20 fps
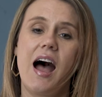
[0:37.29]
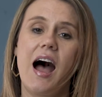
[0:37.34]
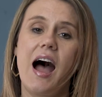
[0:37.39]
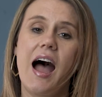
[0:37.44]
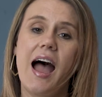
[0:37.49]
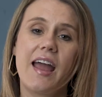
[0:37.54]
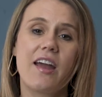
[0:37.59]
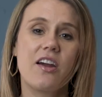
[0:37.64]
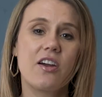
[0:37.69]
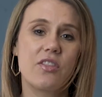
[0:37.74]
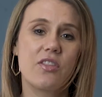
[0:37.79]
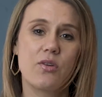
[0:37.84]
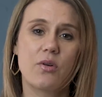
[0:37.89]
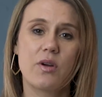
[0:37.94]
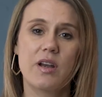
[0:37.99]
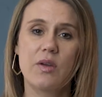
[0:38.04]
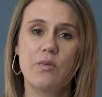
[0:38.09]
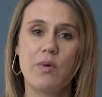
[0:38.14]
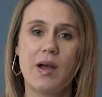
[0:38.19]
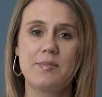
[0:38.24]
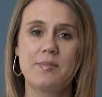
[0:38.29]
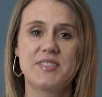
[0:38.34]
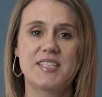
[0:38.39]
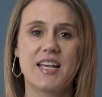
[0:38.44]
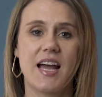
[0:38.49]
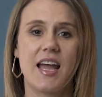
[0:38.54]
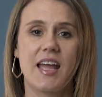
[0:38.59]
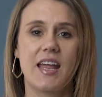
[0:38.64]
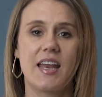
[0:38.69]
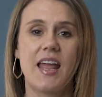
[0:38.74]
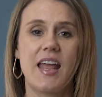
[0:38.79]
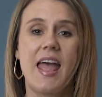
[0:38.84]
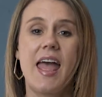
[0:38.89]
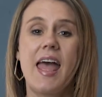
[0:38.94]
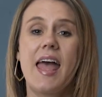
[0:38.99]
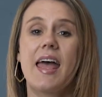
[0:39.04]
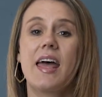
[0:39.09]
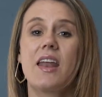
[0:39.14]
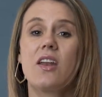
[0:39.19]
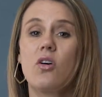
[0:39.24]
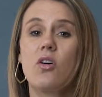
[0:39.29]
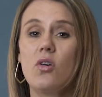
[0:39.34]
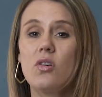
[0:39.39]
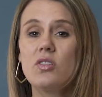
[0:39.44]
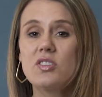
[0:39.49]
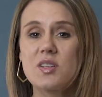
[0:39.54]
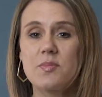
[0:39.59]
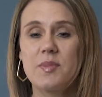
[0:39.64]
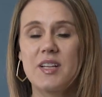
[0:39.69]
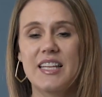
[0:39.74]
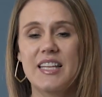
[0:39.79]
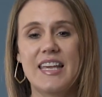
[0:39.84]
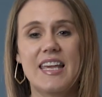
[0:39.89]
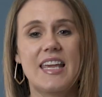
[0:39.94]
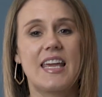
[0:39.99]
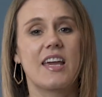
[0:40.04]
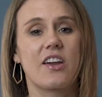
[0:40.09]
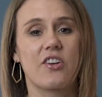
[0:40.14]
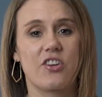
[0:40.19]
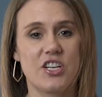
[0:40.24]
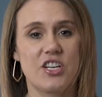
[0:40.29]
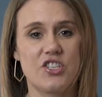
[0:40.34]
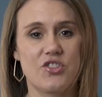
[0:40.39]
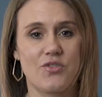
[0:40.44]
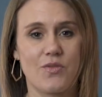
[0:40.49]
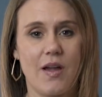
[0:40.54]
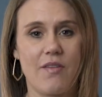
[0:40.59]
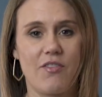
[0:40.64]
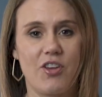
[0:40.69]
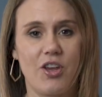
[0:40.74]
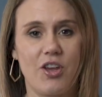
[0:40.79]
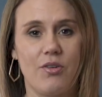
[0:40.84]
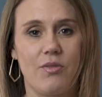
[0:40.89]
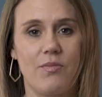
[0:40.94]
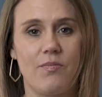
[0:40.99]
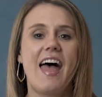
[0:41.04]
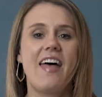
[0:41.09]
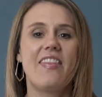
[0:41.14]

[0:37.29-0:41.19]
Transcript: a higher authority website, and ultimately increased revenue.